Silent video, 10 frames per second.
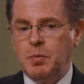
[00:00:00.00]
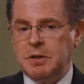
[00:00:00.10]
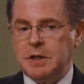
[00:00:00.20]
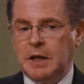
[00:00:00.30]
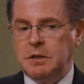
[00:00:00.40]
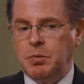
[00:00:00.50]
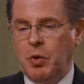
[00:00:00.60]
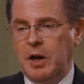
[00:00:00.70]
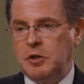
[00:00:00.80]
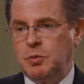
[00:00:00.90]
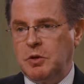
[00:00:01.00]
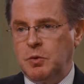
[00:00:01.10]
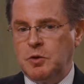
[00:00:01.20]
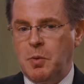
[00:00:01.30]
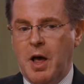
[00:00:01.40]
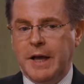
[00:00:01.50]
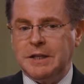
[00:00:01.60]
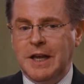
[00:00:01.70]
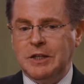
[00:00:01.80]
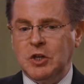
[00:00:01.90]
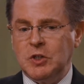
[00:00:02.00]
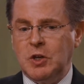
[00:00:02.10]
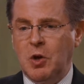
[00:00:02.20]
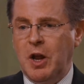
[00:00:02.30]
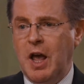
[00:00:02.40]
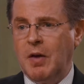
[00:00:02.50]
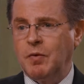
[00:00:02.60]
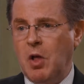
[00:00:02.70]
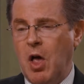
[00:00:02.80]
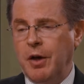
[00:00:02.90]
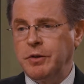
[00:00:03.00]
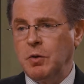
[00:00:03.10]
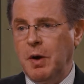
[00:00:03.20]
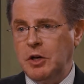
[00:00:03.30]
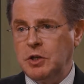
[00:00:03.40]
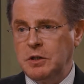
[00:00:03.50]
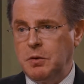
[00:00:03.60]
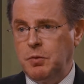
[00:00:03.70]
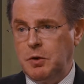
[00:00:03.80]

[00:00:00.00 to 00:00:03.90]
besides the point estimates response, they just don't have long durations of